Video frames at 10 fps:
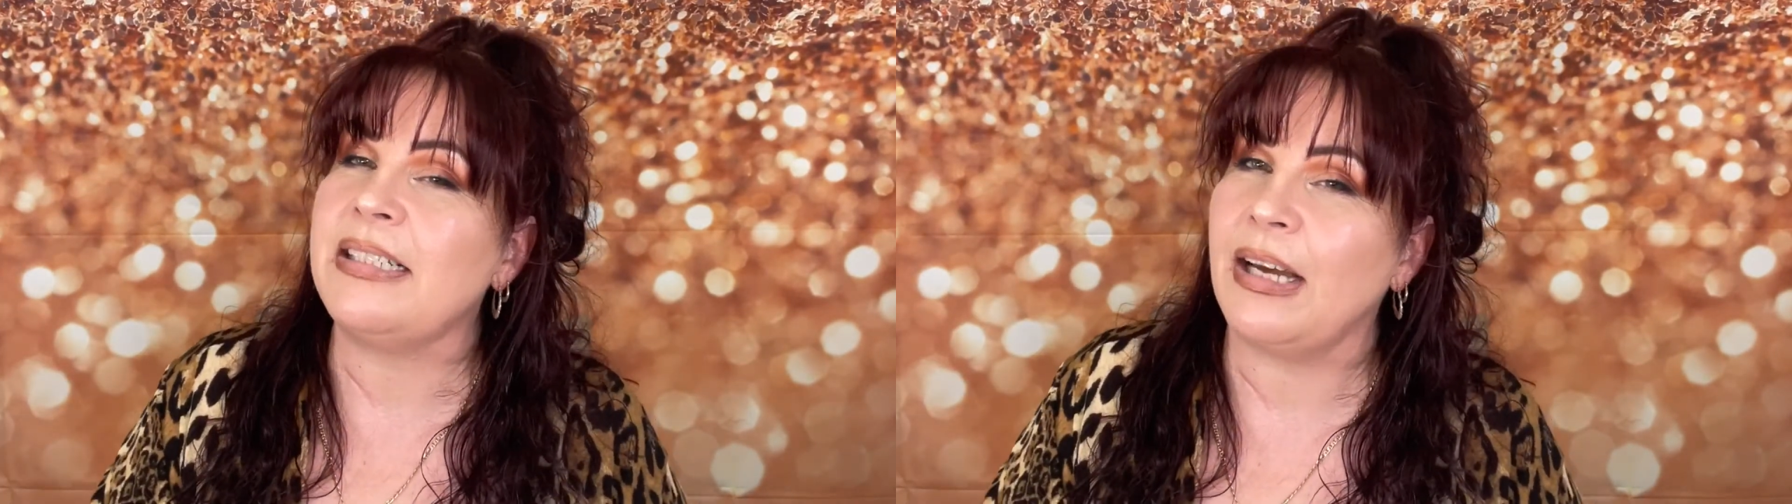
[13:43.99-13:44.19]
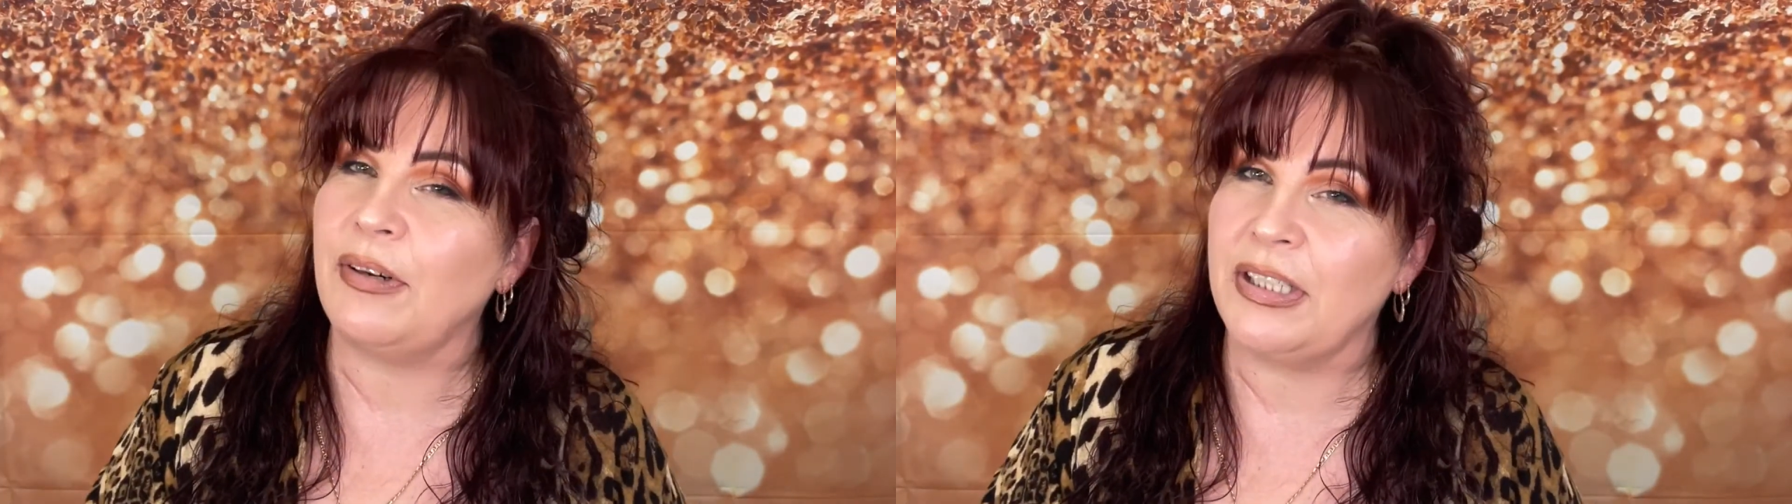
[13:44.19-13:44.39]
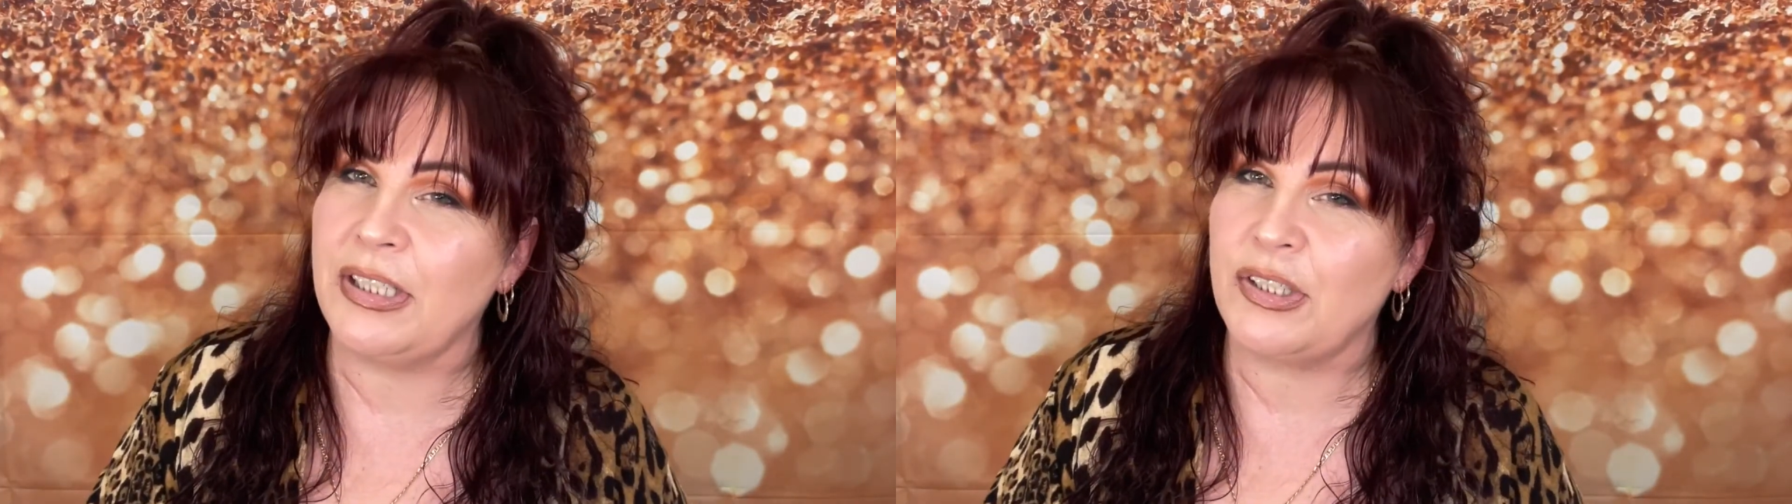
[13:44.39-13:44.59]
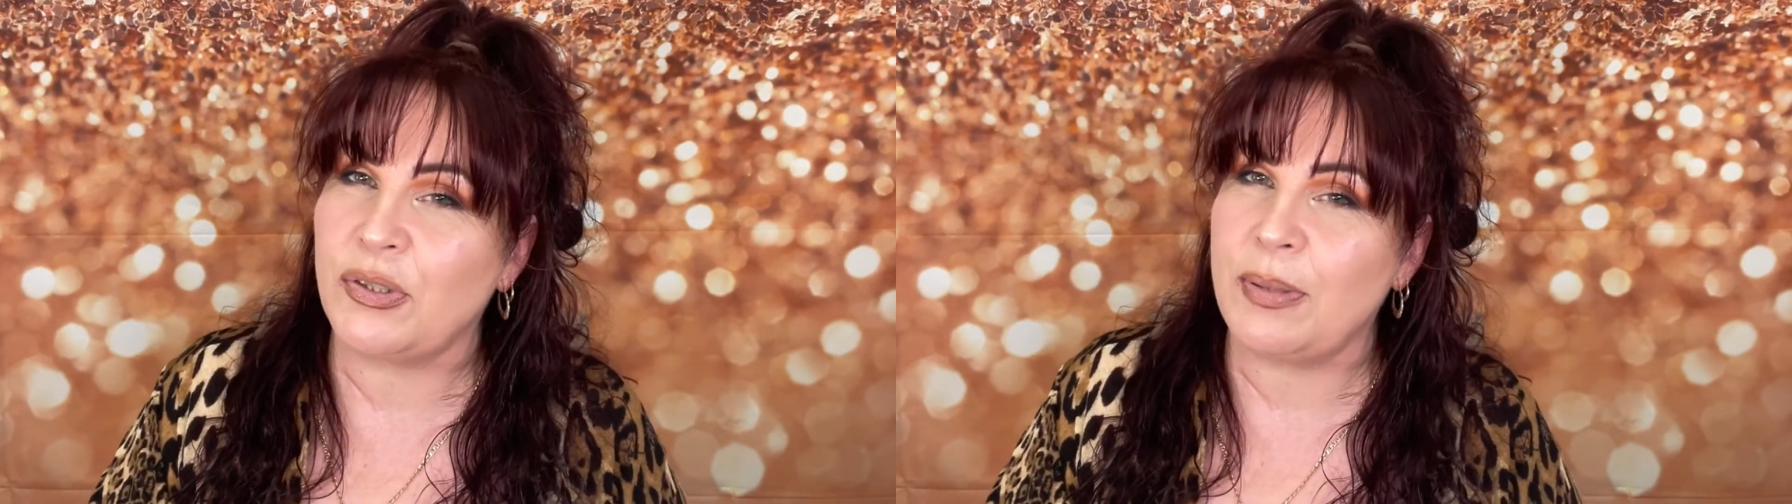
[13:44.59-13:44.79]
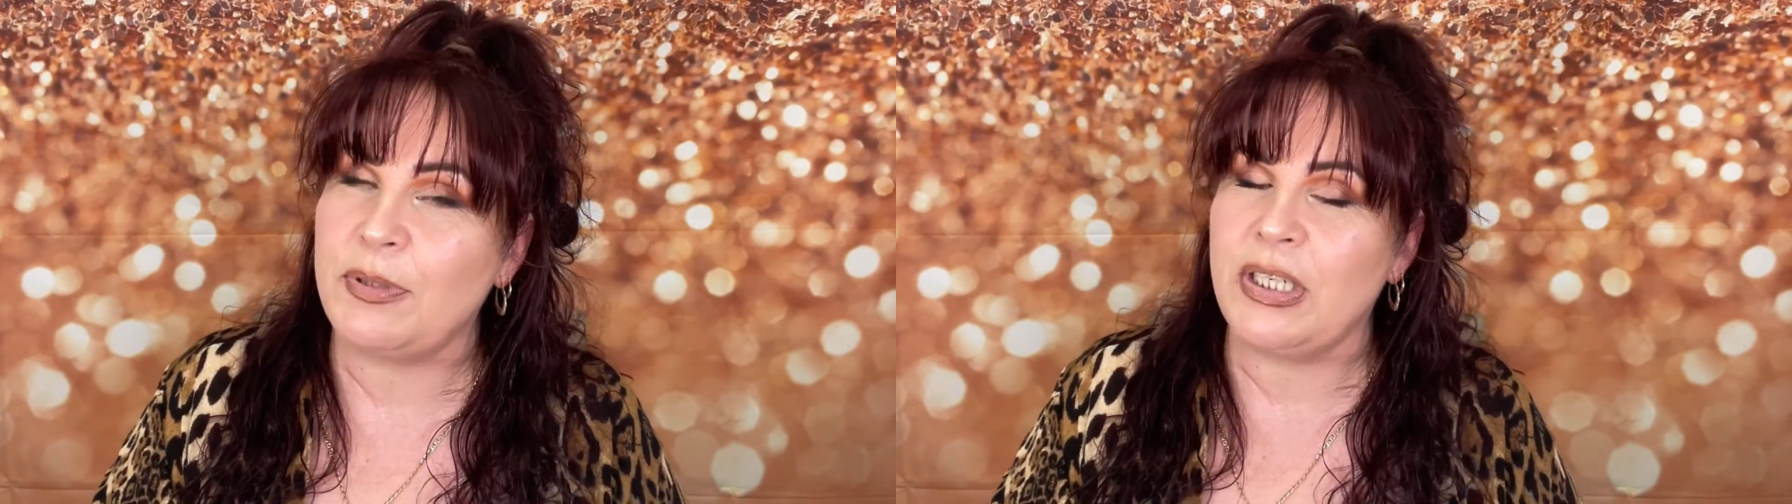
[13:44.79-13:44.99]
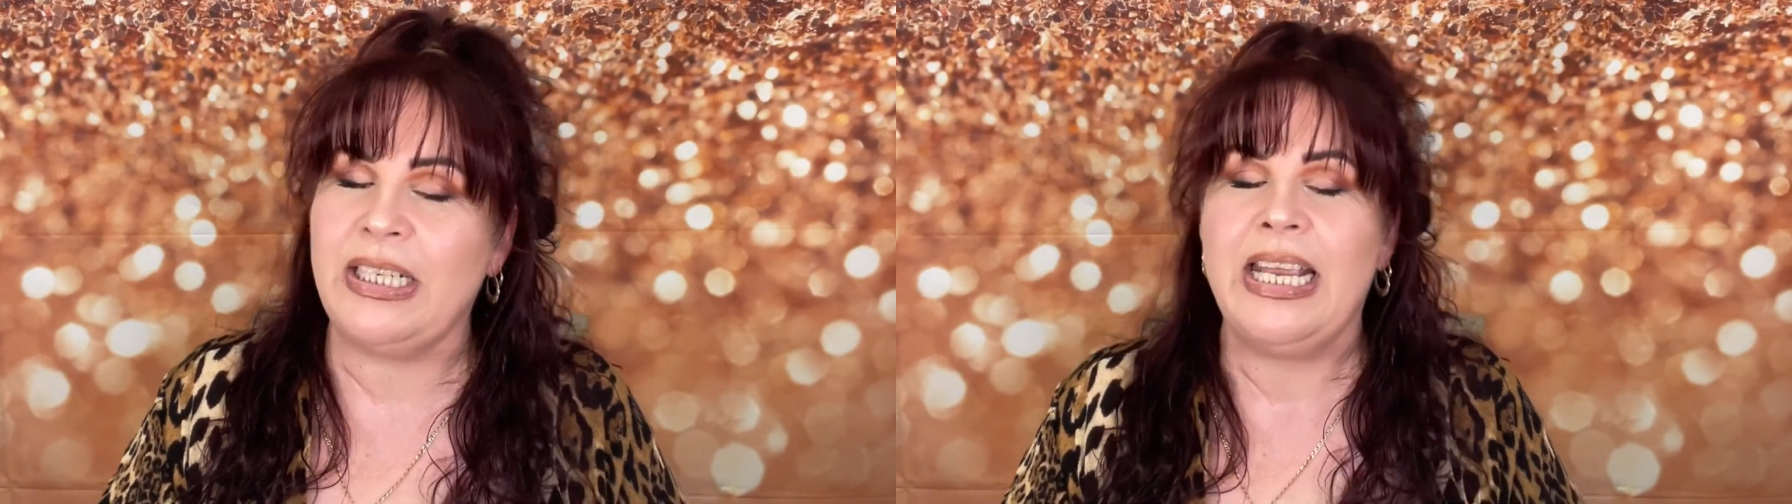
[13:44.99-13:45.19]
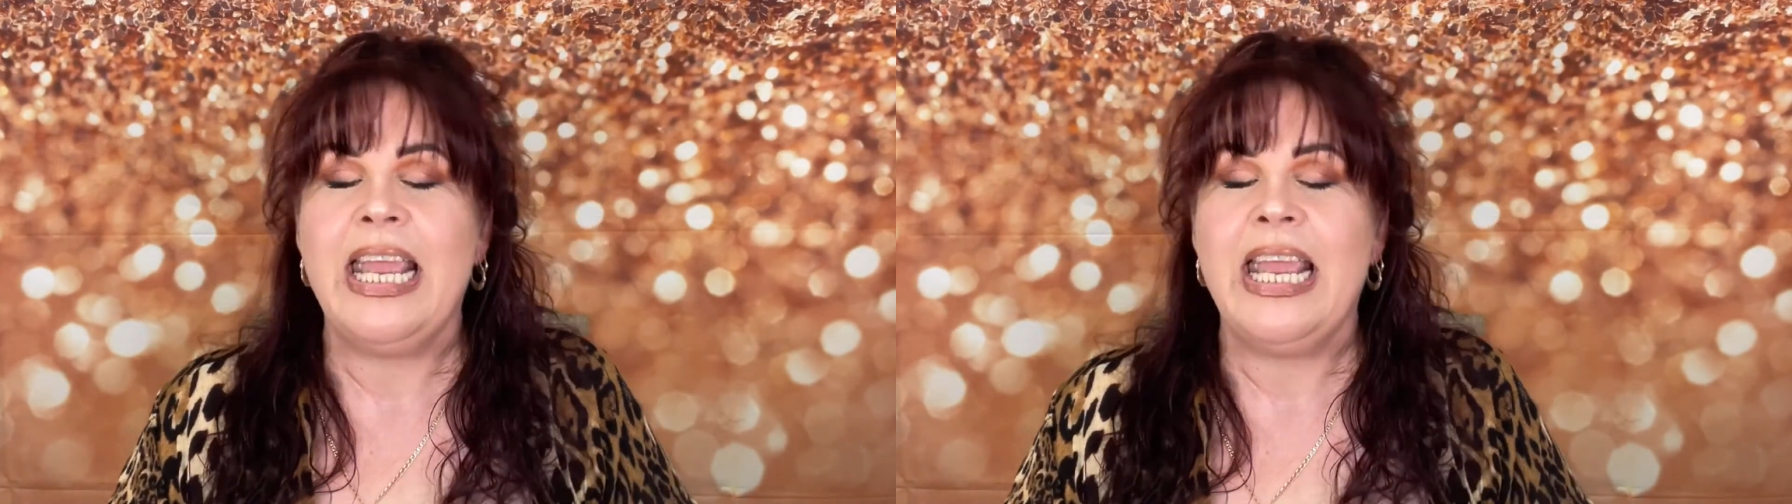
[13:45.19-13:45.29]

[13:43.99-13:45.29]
down in the description.